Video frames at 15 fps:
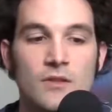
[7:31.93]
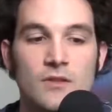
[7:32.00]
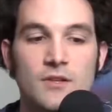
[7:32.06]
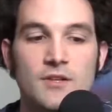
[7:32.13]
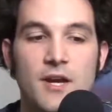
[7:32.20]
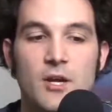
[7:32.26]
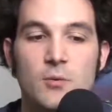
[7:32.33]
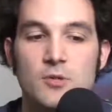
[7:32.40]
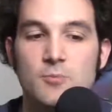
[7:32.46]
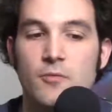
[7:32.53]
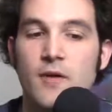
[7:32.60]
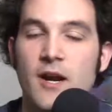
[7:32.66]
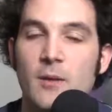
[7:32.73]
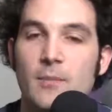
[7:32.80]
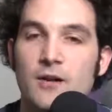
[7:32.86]
The data was
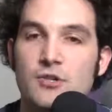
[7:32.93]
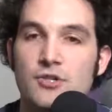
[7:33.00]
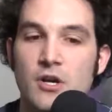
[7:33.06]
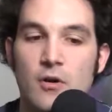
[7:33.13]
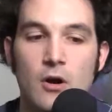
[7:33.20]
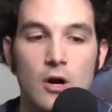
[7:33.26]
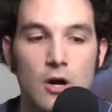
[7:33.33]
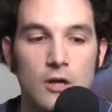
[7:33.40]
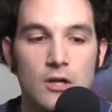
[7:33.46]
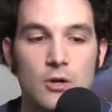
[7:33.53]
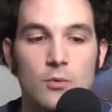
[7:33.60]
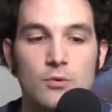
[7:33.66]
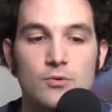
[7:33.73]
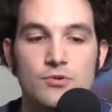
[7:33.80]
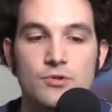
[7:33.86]
provided by
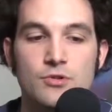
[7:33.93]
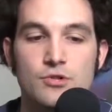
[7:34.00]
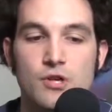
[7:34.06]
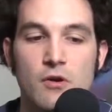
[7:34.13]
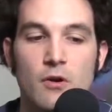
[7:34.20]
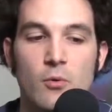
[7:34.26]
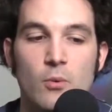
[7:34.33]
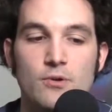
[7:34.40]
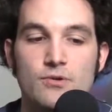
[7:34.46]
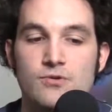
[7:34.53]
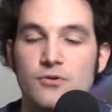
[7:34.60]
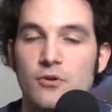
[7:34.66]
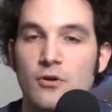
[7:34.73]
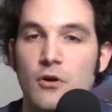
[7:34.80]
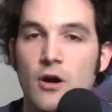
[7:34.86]
Shareaholic, whose sharing
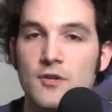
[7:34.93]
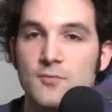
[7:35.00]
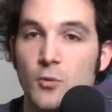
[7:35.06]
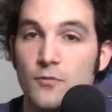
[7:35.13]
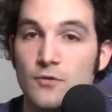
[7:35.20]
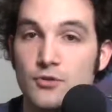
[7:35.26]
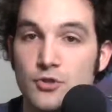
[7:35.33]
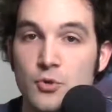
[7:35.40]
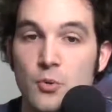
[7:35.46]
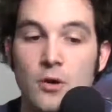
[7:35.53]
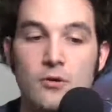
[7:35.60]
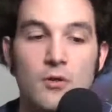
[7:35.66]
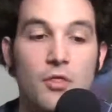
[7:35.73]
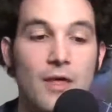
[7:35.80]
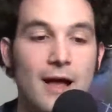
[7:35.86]
widgets are across more than
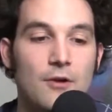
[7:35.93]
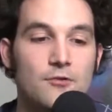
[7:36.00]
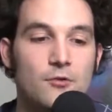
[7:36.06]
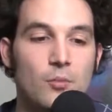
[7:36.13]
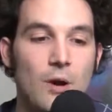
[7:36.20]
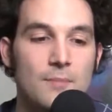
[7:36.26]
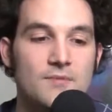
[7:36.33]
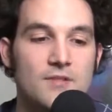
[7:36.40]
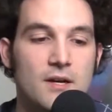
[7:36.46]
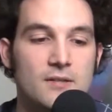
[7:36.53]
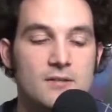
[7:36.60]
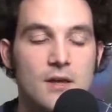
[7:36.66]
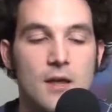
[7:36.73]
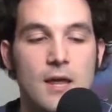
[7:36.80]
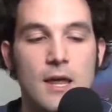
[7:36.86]
200,000 websites.